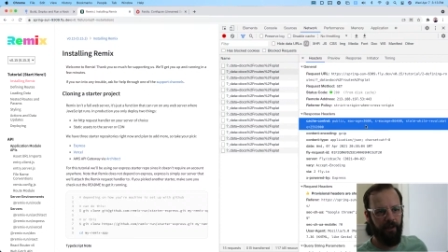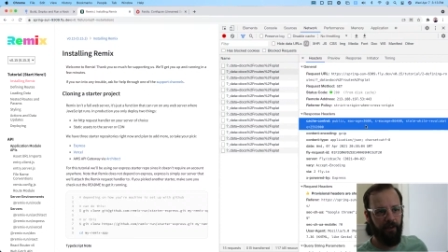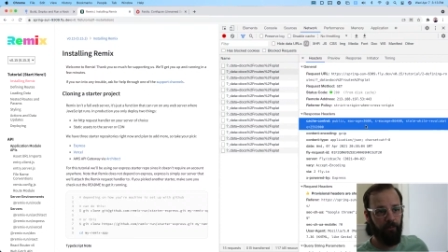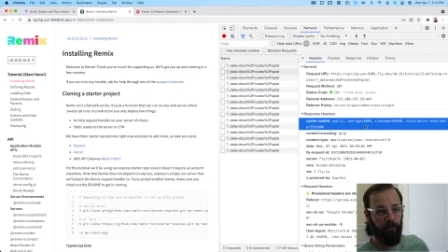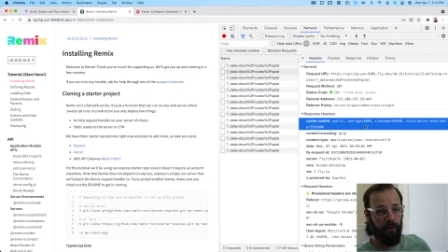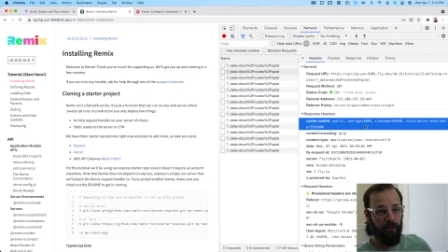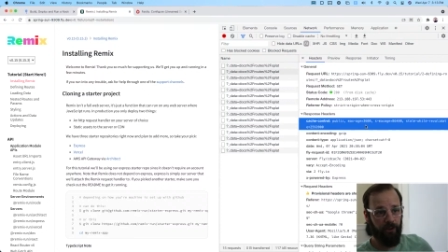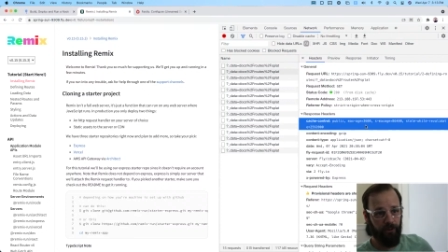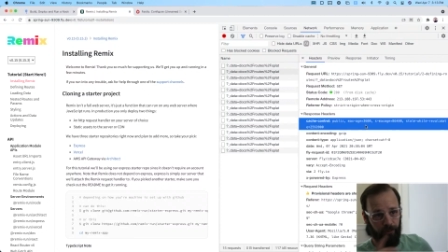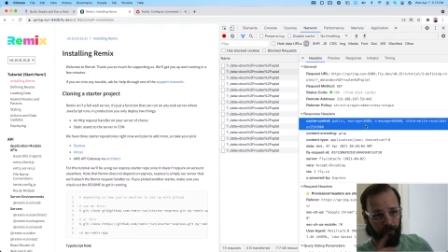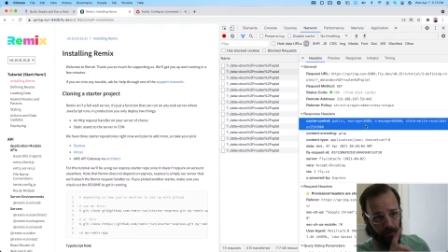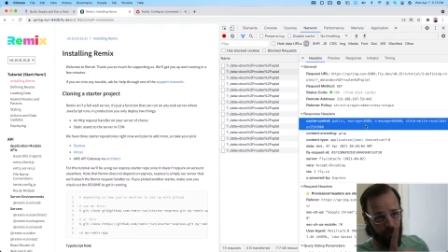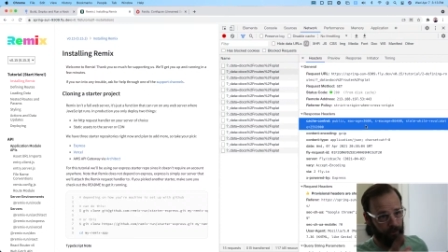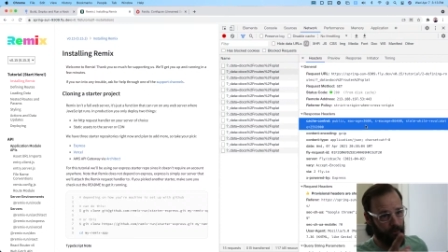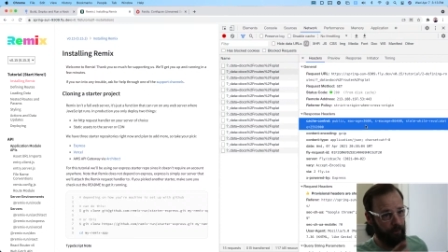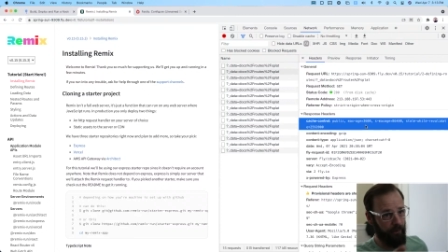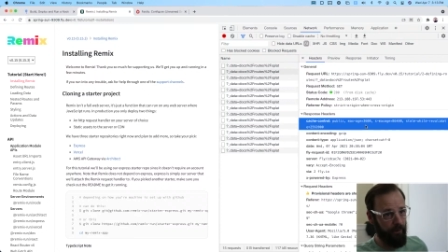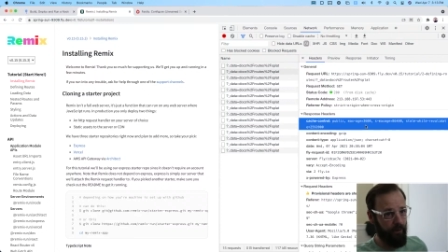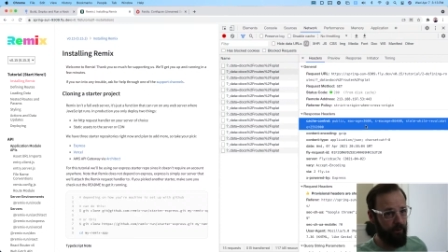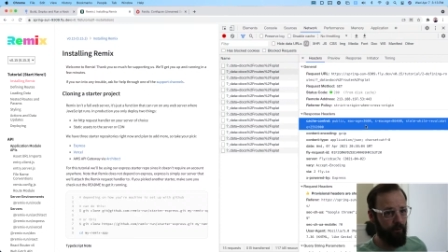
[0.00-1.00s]
And
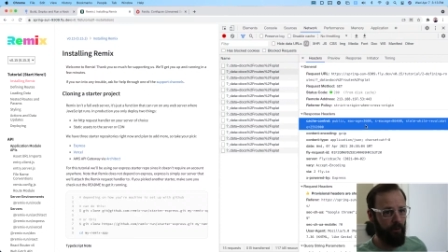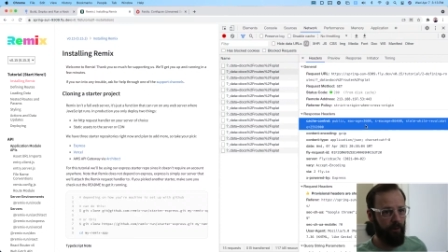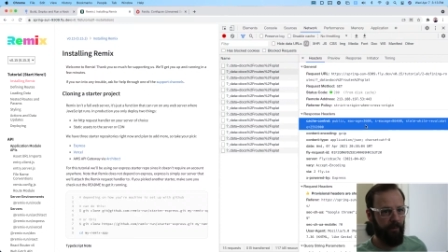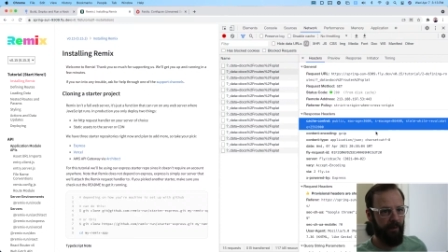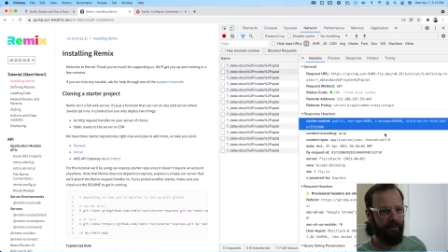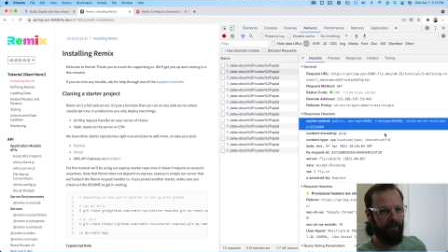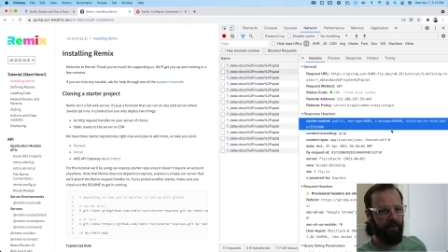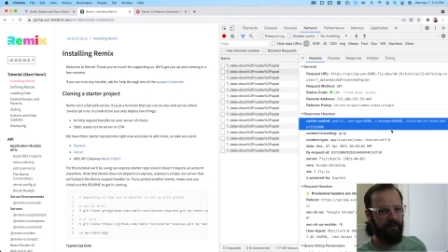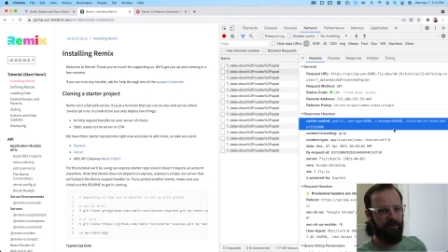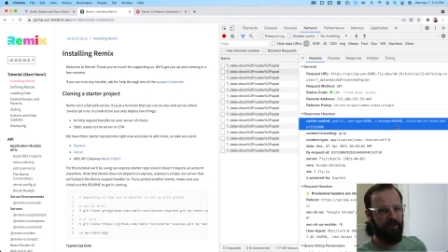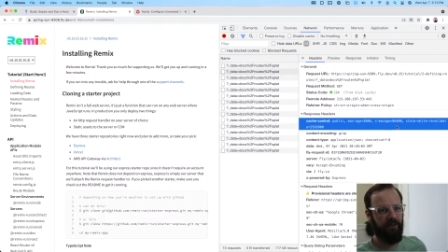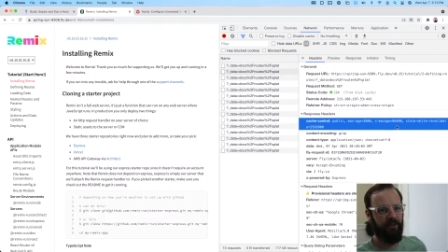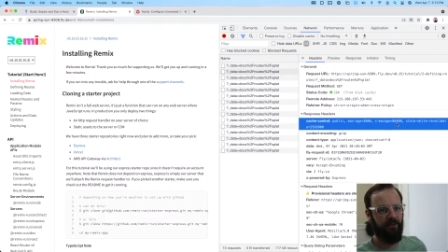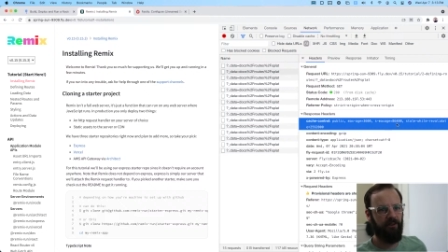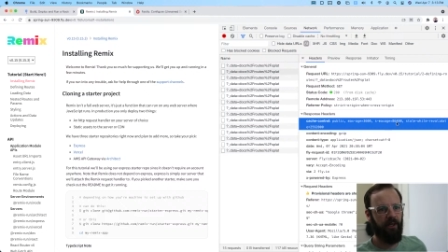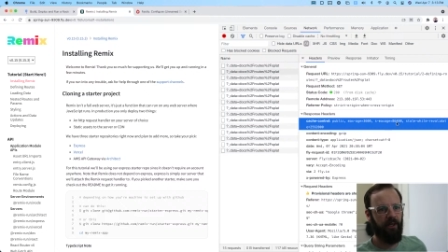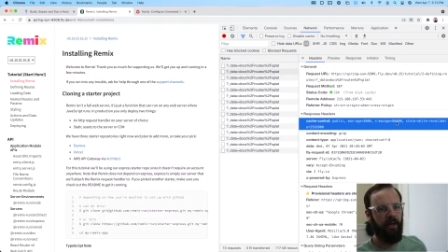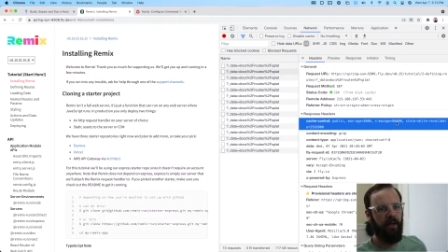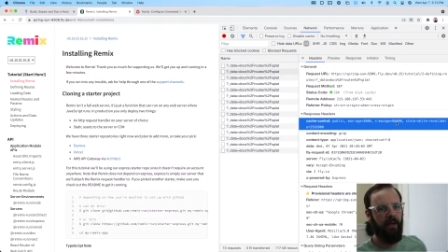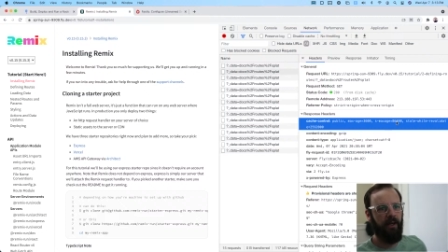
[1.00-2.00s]
what's really cool about this is